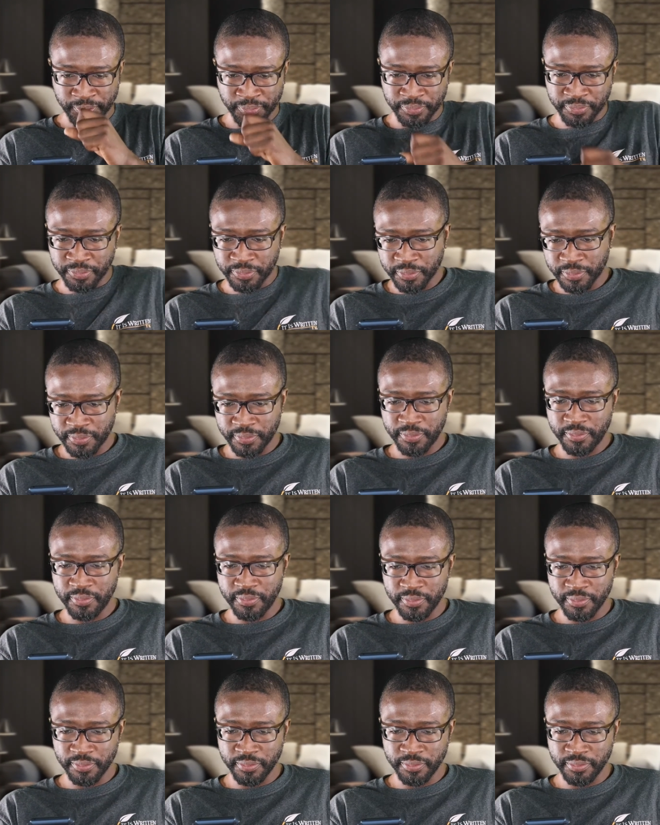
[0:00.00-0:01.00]

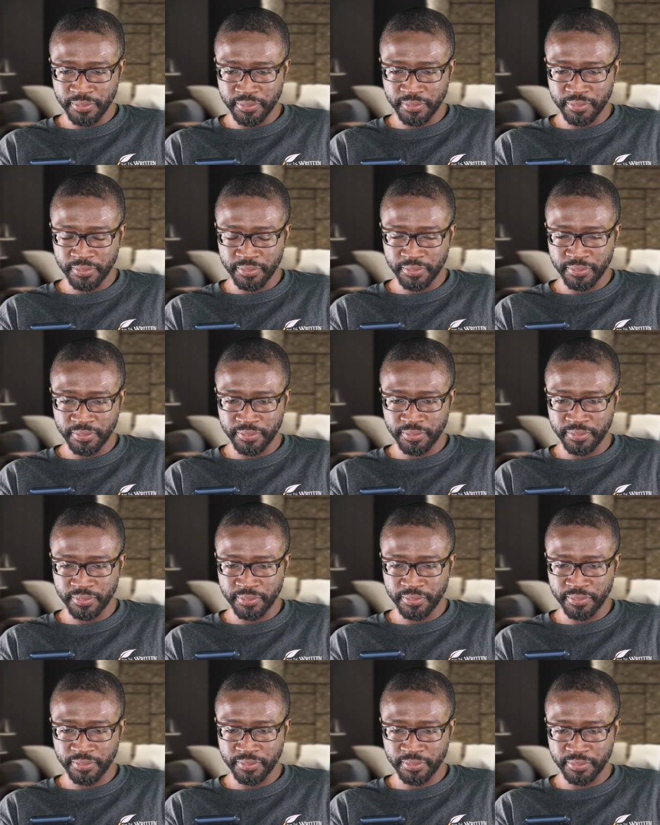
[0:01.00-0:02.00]

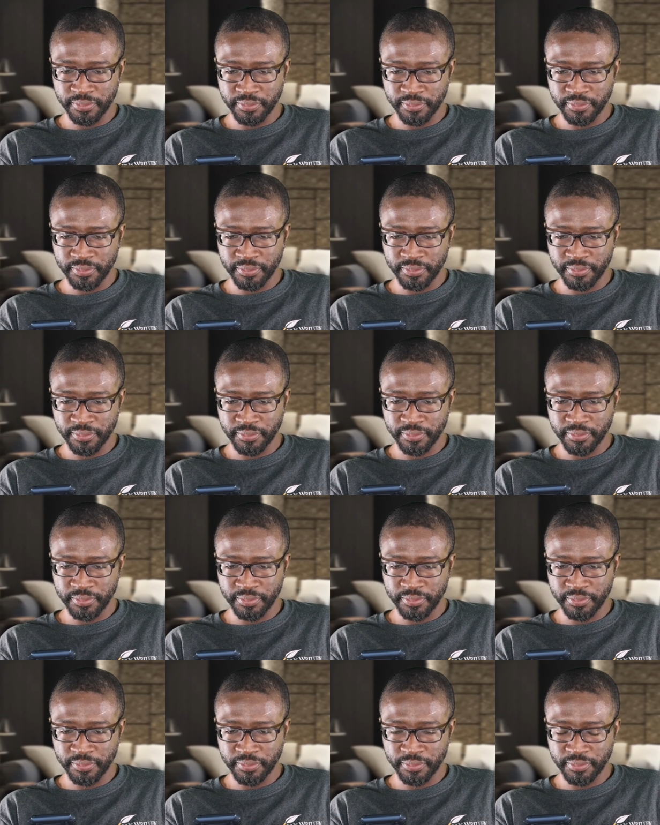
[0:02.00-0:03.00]

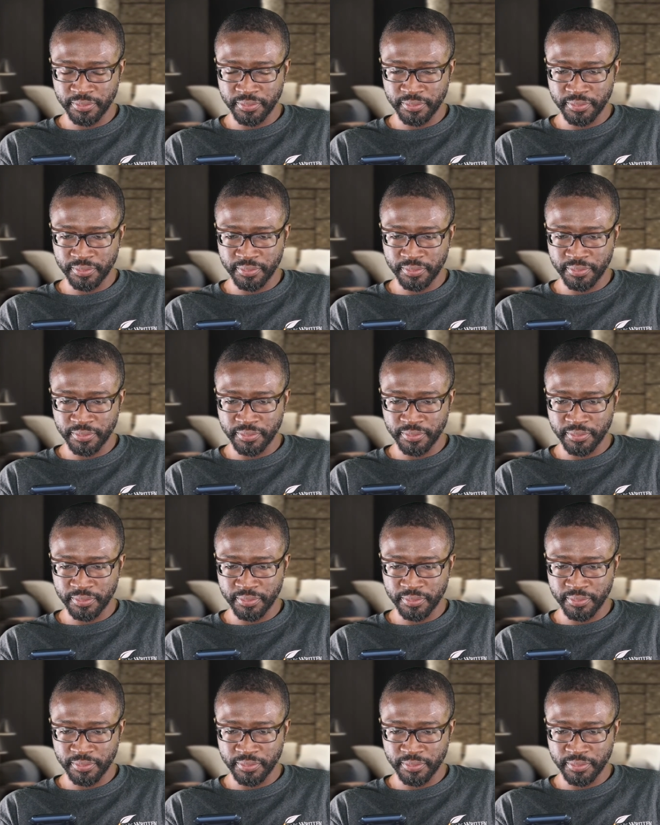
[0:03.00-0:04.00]

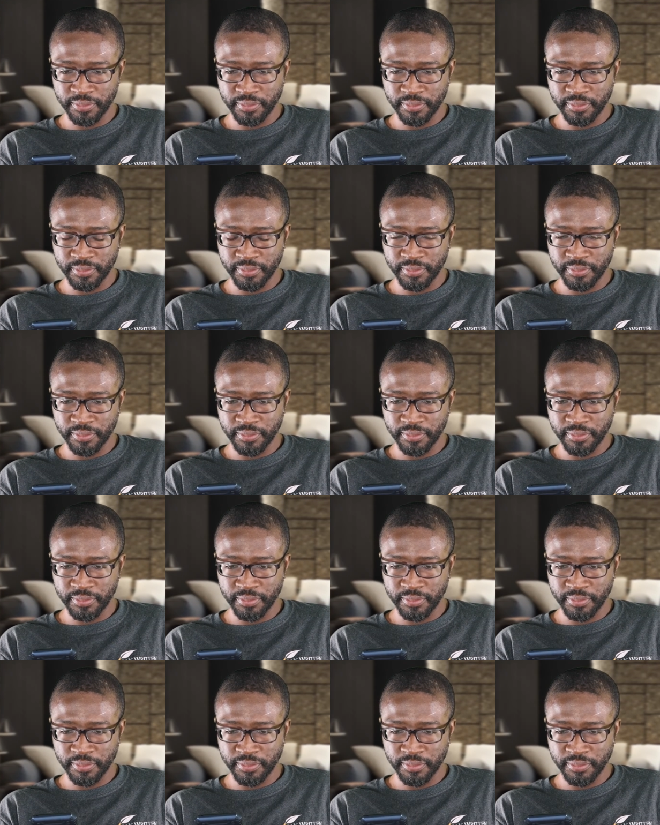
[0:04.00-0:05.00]

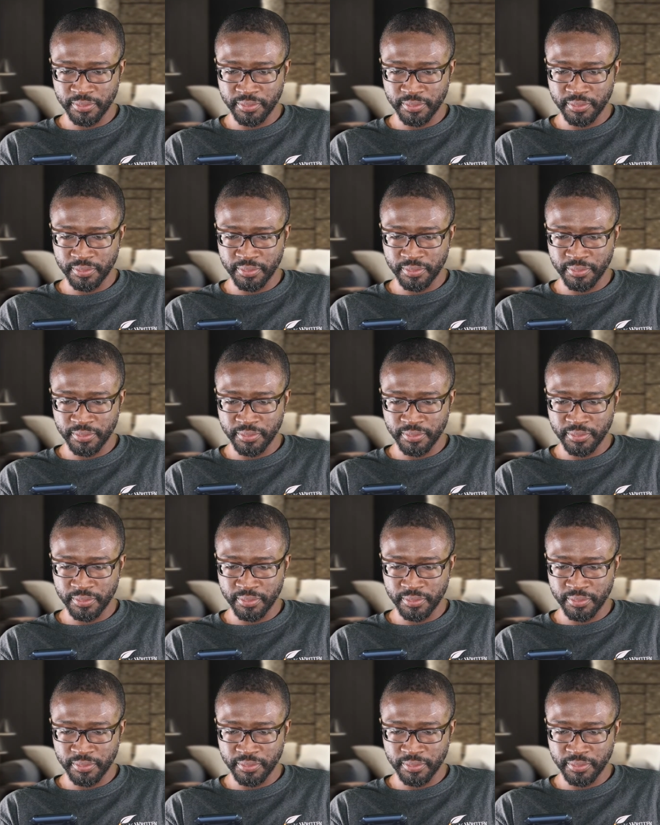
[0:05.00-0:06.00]

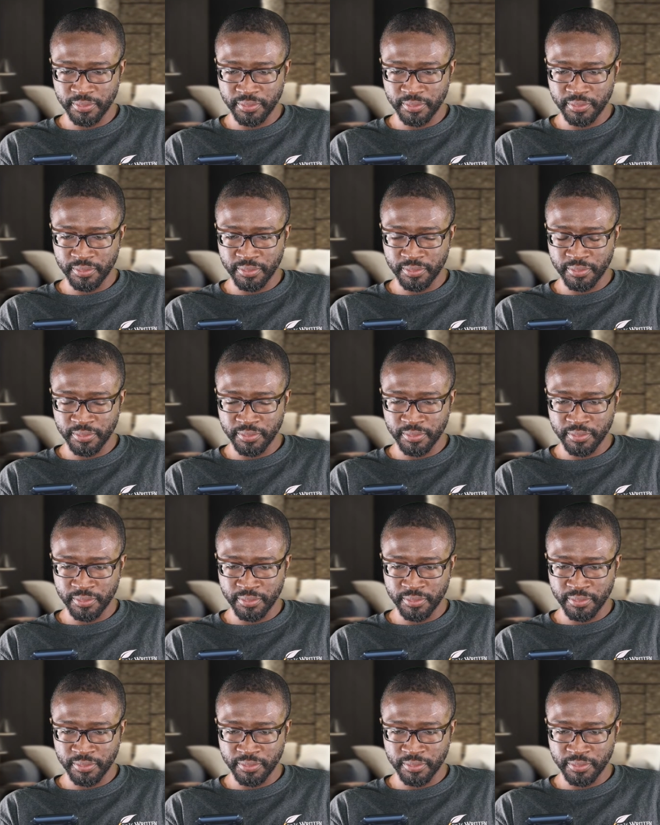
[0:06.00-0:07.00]

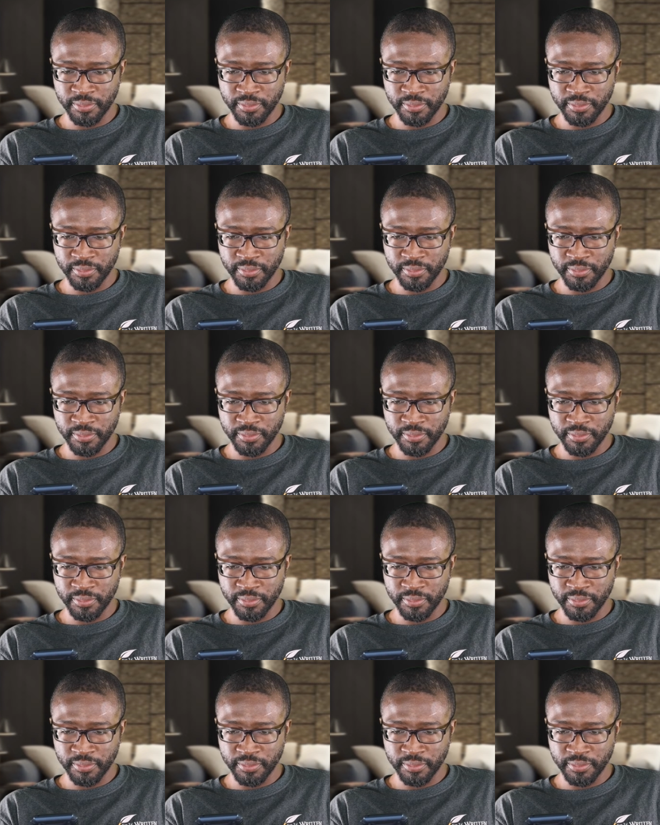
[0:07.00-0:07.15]
No one is speaking in this clip.